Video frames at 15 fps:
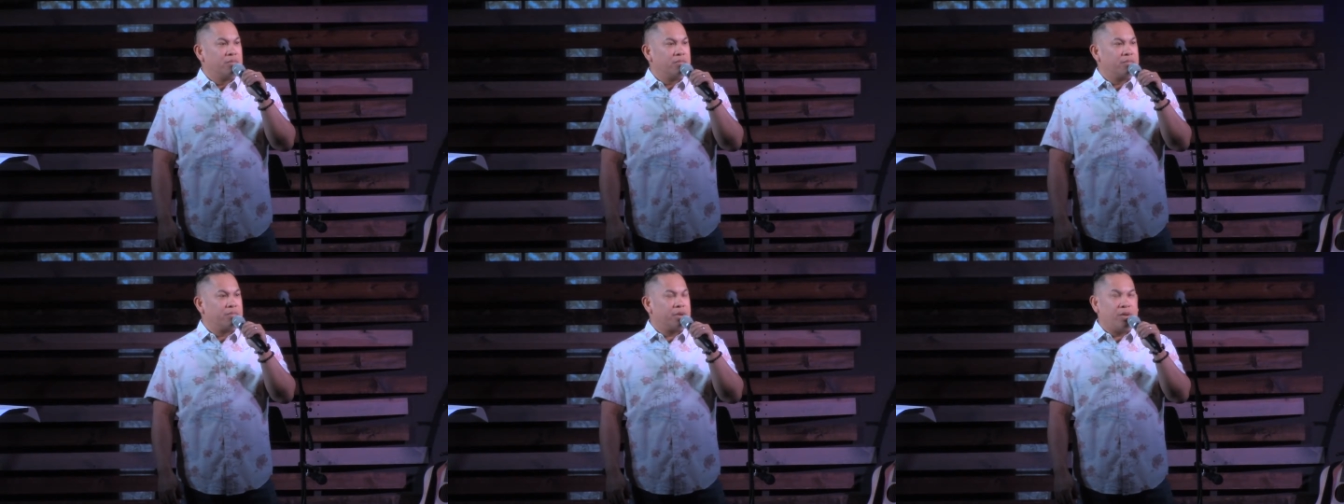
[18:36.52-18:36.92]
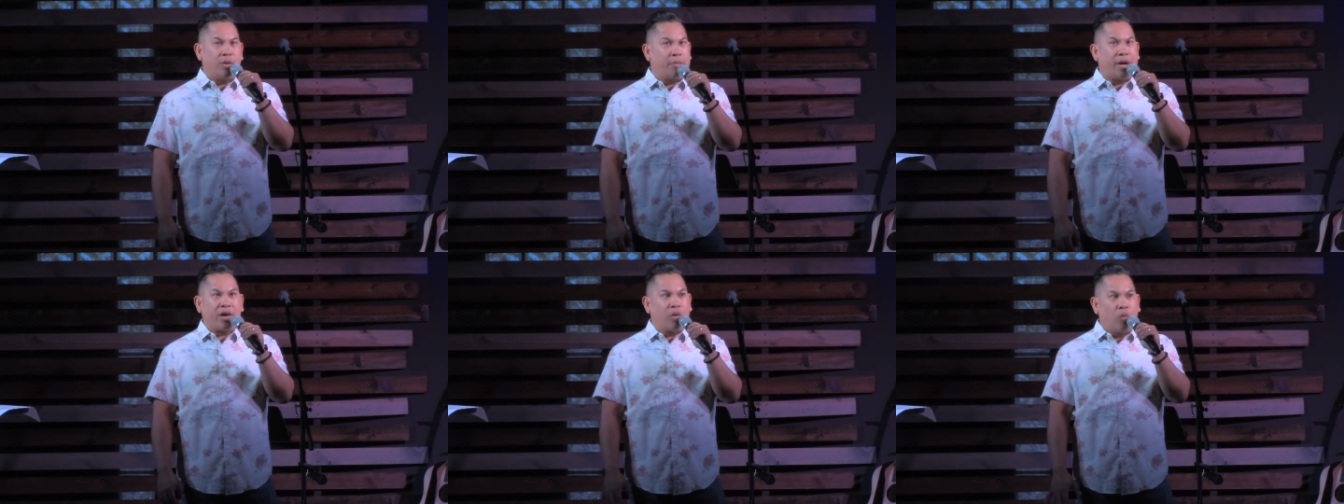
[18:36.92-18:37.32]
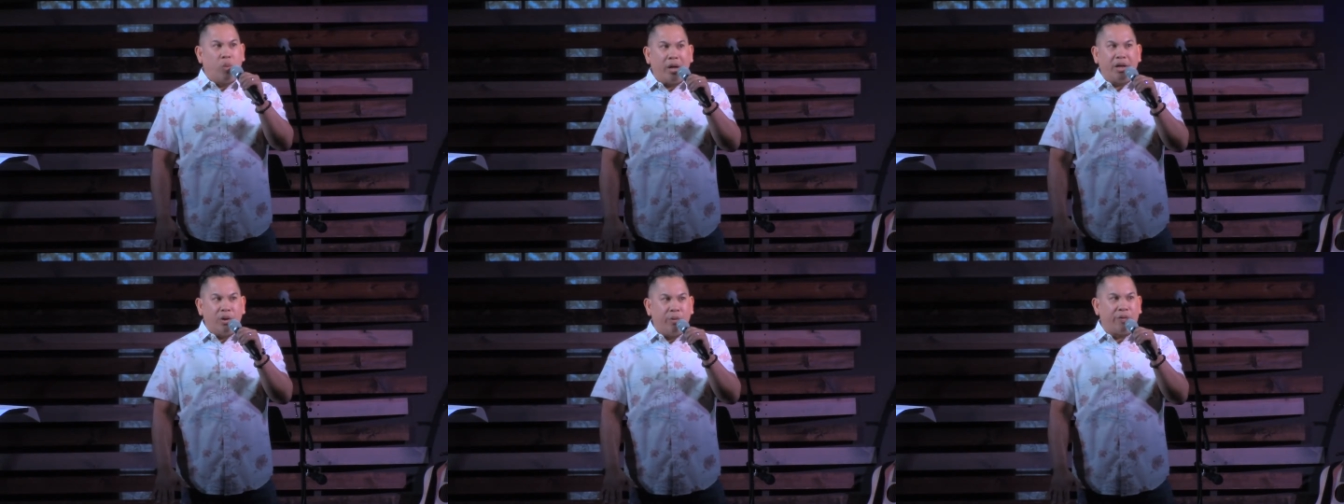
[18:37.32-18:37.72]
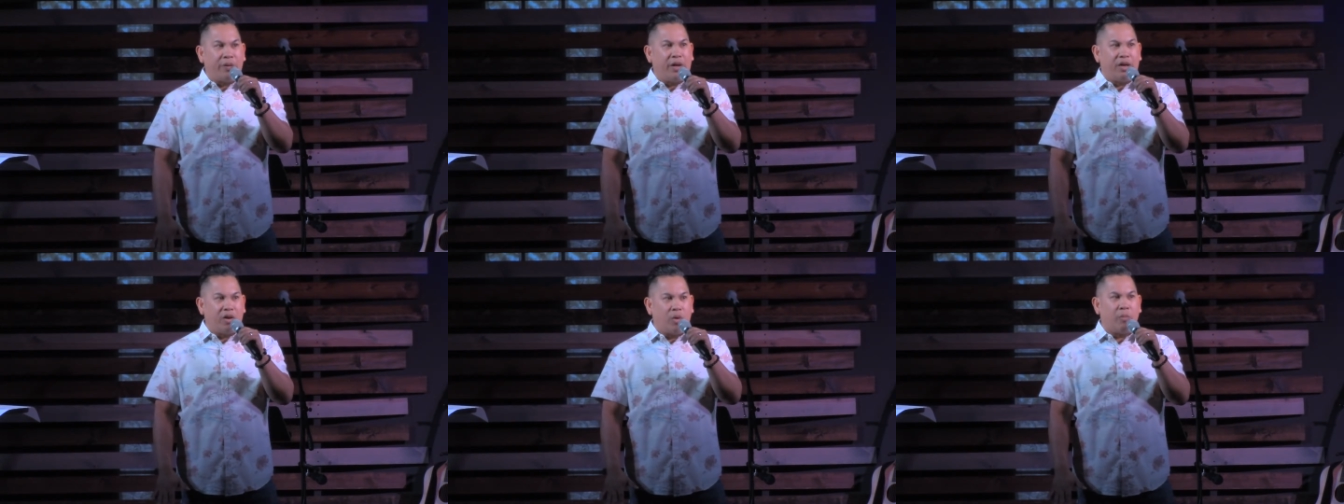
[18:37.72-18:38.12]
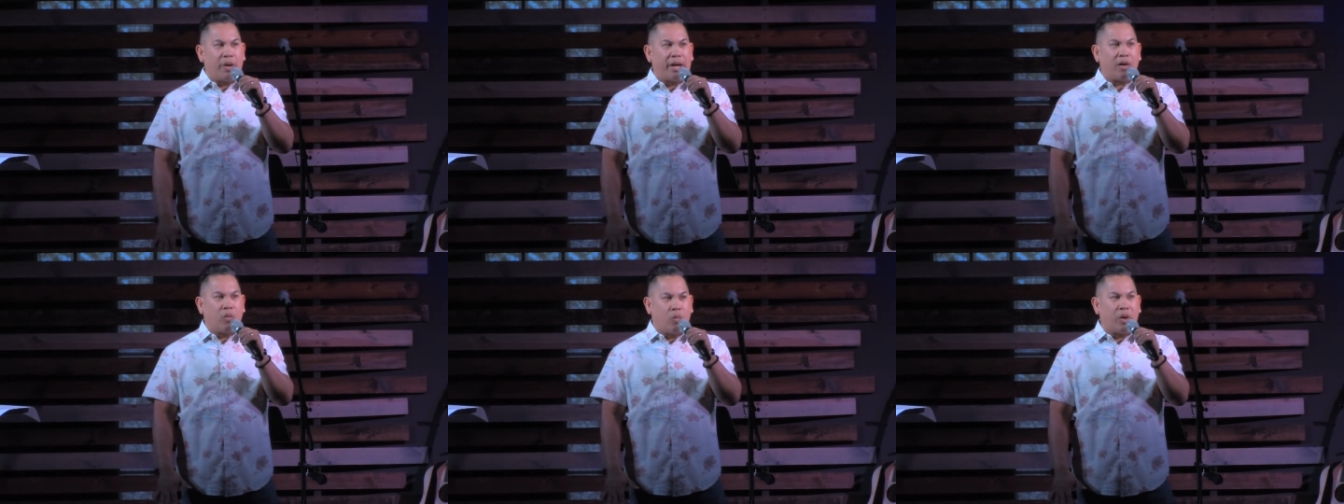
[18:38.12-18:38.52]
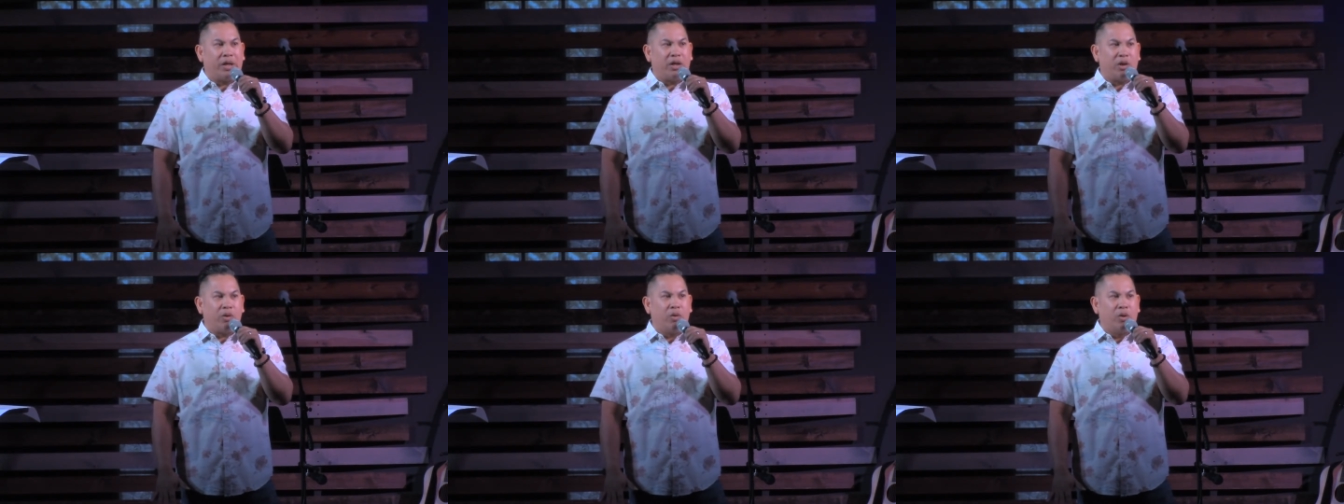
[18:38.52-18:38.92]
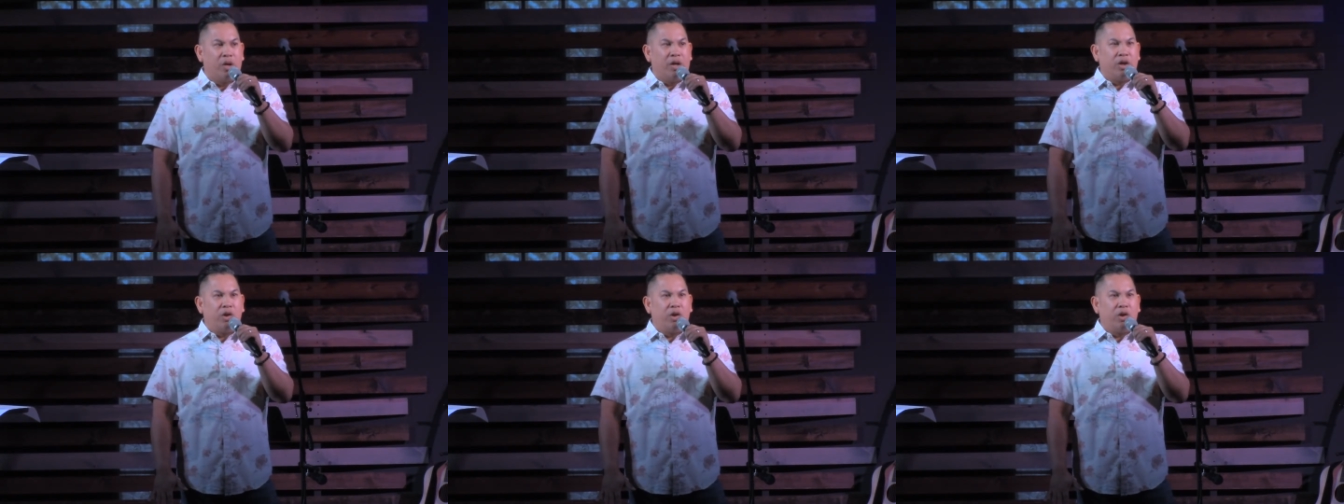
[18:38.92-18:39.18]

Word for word: But no matter what you think, no matter what you,